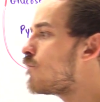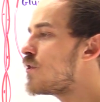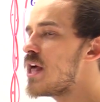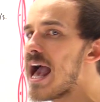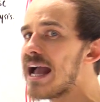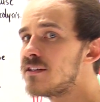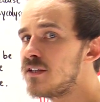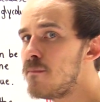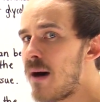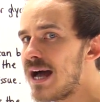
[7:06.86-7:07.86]
for the
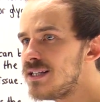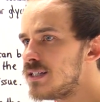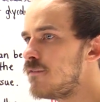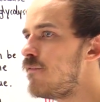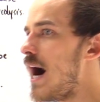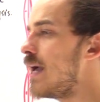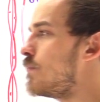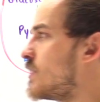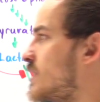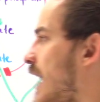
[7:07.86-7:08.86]
actin-myosin
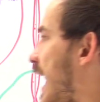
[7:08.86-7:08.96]
fibers to